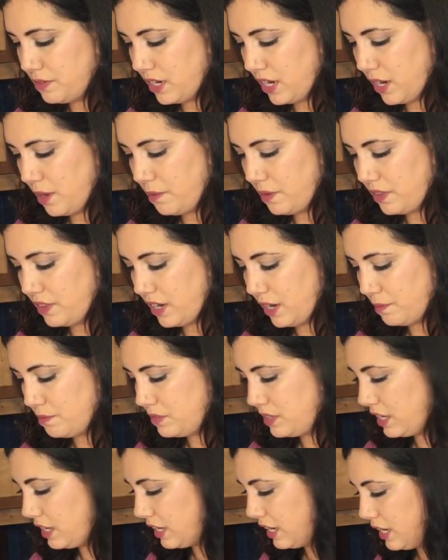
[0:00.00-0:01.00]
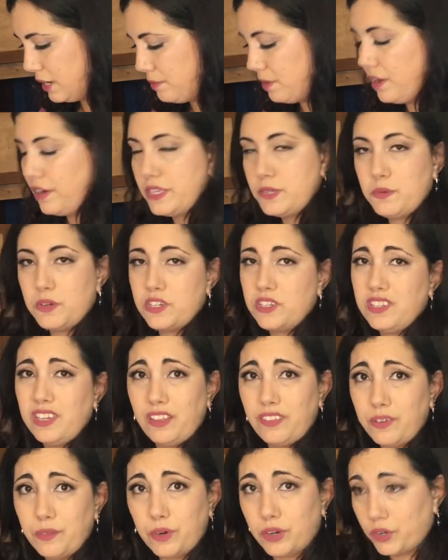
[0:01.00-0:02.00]
time and that I'm thinking about especially now
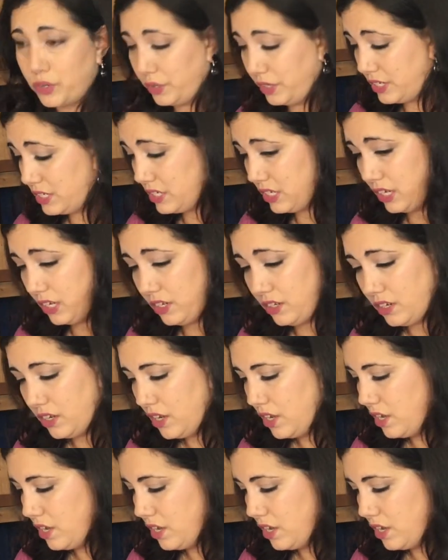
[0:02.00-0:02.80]
that we're quarantined